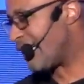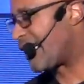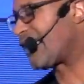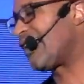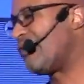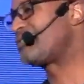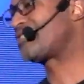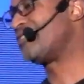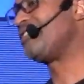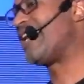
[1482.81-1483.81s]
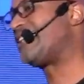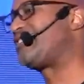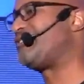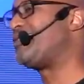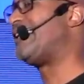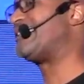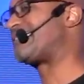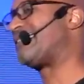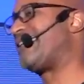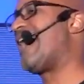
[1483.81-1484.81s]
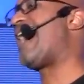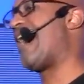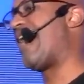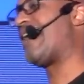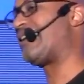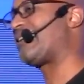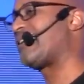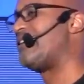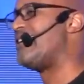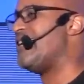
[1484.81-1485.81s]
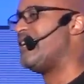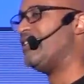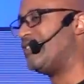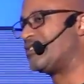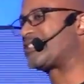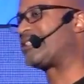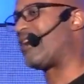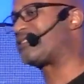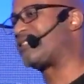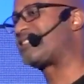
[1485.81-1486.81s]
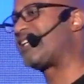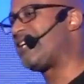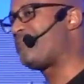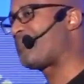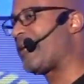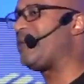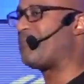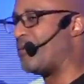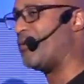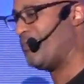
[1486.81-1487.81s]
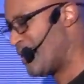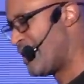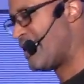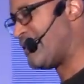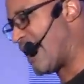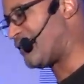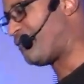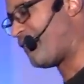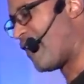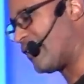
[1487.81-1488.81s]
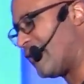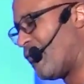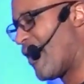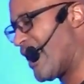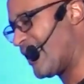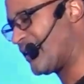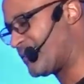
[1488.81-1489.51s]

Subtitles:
closer that you get to God, you'll start to see people that'll fall away.